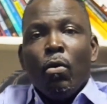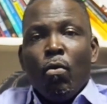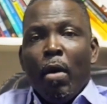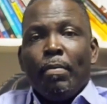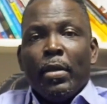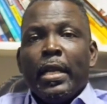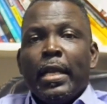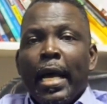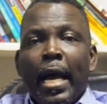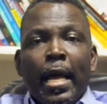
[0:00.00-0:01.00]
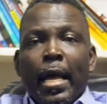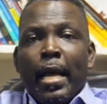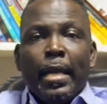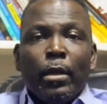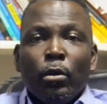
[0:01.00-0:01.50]
oh, I'm the leader,
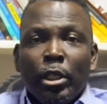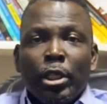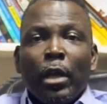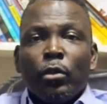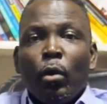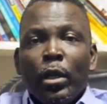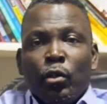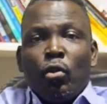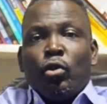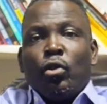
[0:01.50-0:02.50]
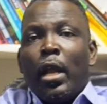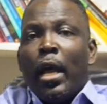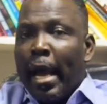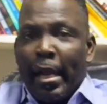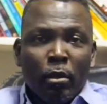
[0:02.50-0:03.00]
and then you dish out all instruction
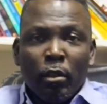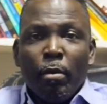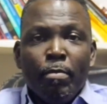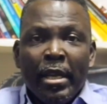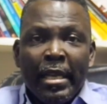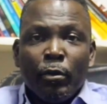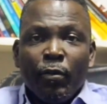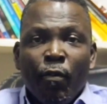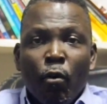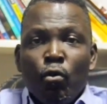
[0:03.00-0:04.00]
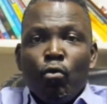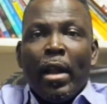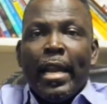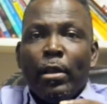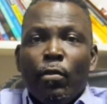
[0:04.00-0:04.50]
and just make them to follow you,
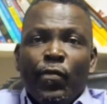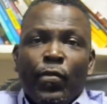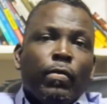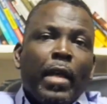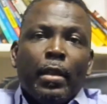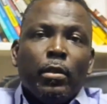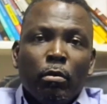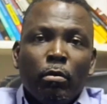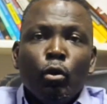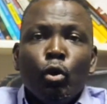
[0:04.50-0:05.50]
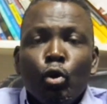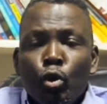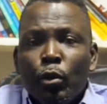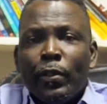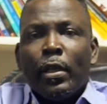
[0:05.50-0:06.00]
and then you feel that you
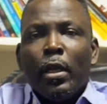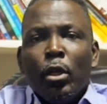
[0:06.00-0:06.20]
use